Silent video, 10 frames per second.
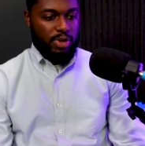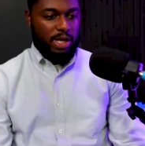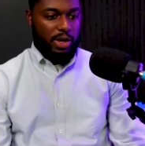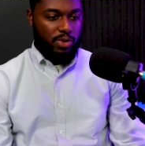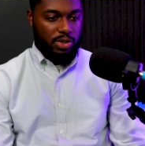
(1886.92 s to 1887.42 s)

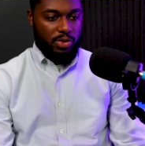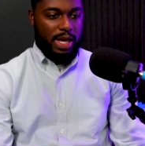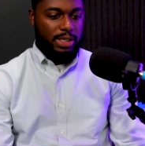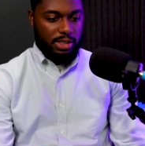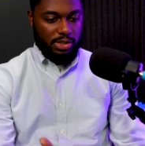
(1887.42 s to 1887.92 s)
like when you
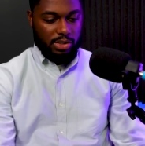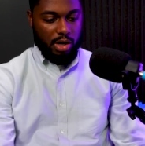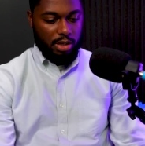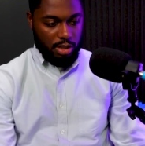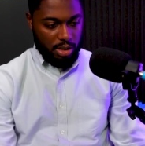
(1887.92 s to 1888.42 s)
actually
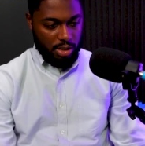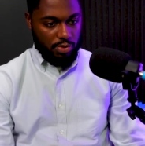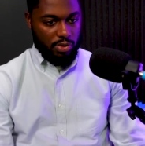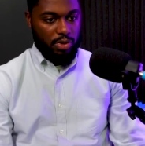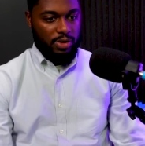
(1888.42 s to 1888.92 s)
start looking
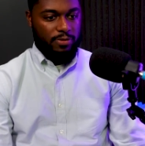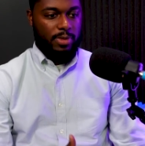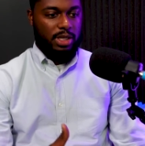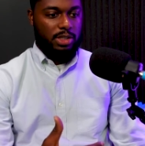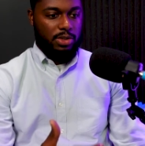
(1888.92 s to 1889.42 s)
through
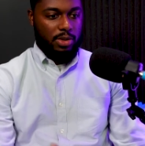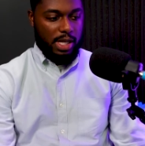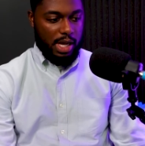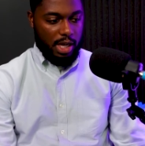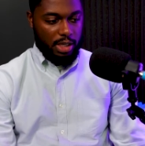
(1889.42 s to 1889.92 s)
information
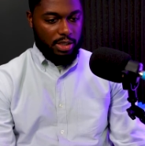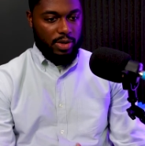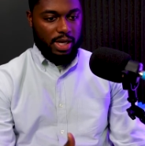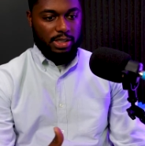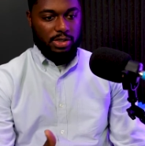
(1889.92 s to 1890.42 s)
online and you
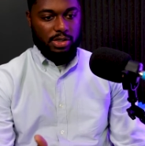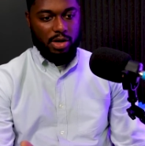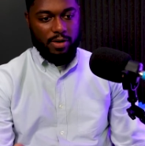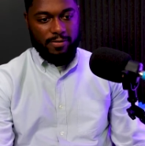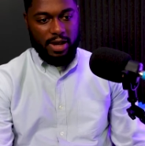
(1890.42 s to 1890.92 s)
actually
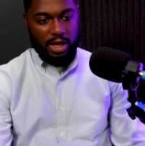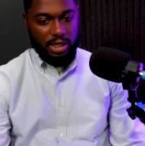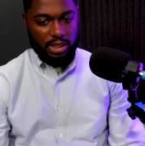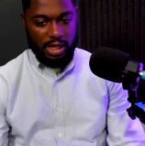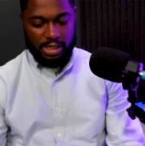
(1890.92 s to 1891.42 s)
start
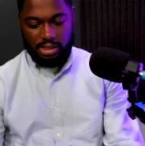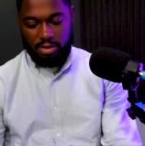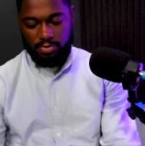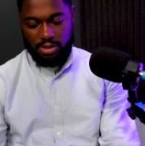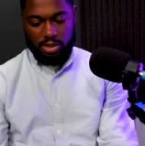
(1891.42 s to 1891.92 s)
finding like
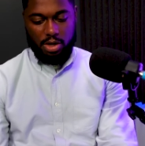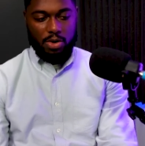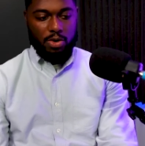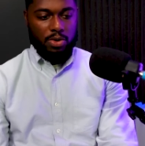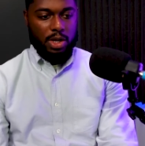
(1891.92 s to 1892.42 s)
snippets of
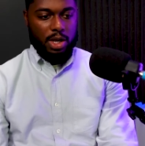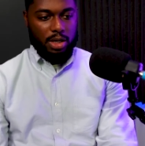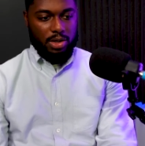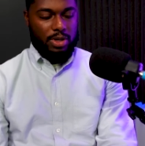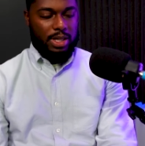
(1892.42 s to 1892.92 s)
code
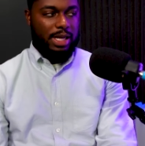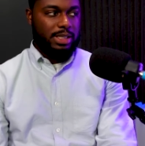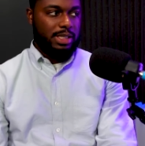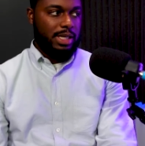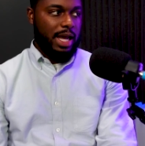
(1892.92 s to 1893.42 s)
you realize
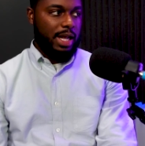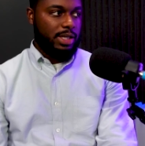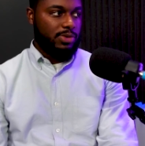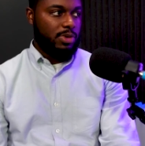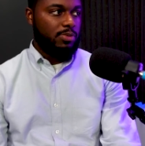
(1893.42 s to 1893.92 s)
it's not
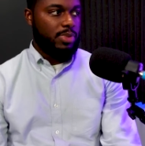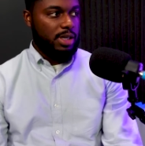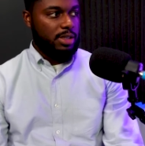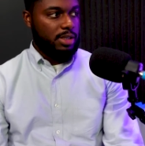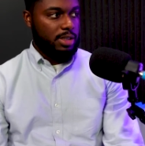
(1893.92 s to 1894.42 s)
as
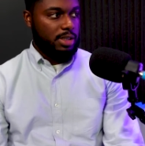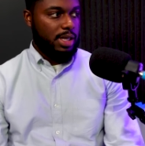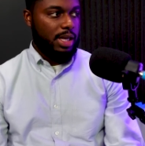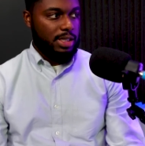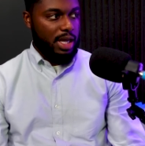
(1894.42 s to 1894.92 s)
robust and it's
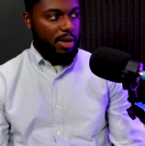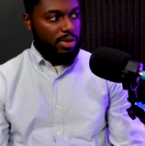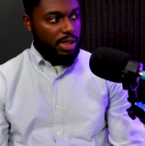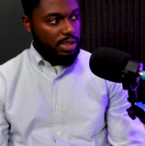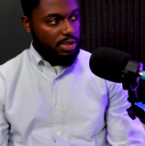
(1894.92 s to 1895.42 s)
not as
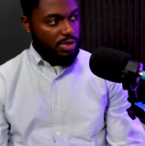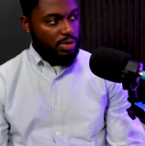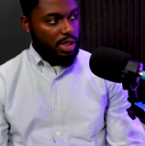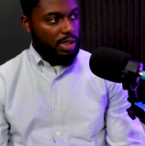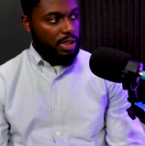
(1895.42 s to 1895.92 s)
complex as you
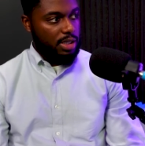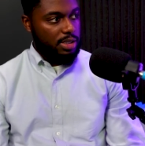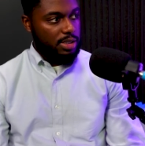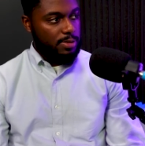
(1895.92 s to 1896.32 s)
think it is.